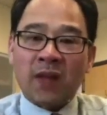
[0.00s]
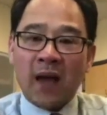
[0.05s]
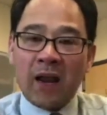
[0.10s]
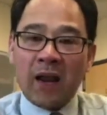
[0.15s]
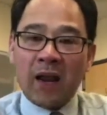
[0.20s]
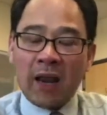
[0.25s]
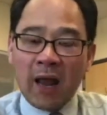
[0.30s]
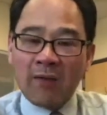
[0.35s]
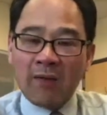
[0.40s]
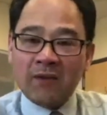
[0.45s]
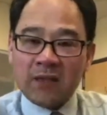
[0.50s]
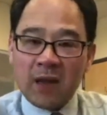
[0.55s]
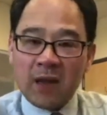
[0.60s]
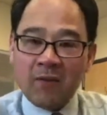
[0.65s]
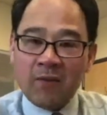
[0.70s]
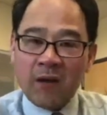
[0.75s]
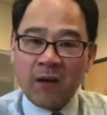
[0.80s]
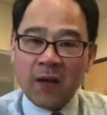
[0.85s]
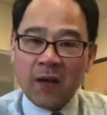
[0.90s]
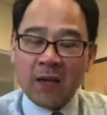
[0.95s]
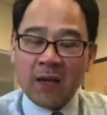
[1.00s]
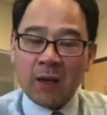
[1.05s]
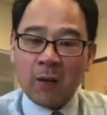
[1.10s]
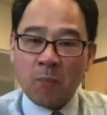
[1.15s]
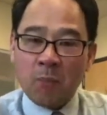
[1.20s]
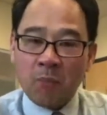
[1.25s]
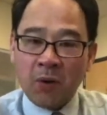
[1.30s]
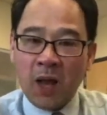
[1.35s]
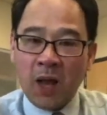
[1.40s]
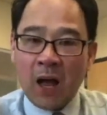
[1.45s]
that life-saving
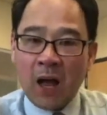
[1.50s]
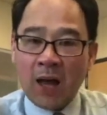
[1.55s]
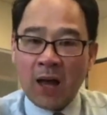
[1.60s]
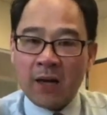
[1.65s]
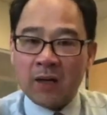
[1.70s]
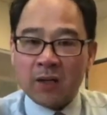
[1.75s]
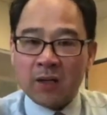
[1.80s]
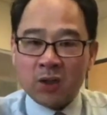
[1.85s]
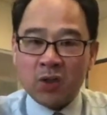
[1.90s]
blood